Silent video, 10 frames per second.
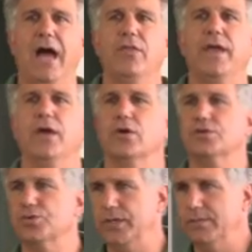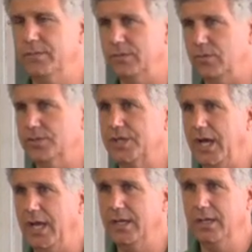how they are trimmed or
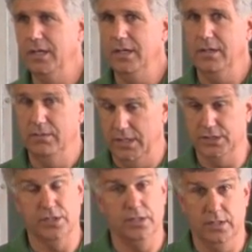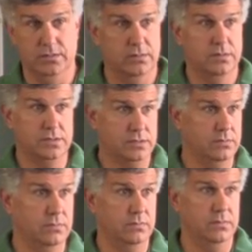shod is going to
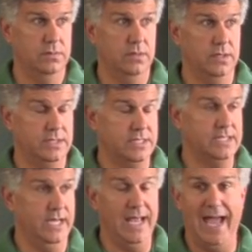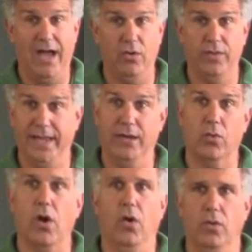dictate how they
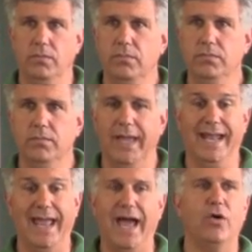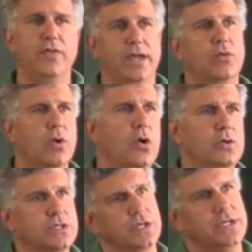grow. And how they
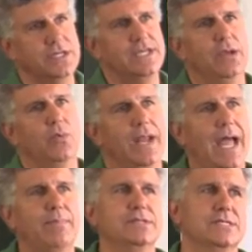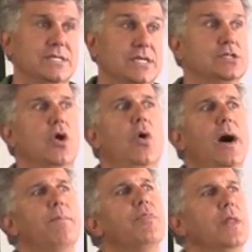grow is going to dictate what happens as things go
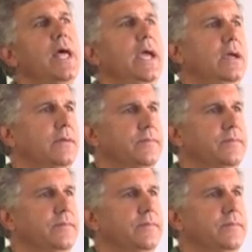up the leg.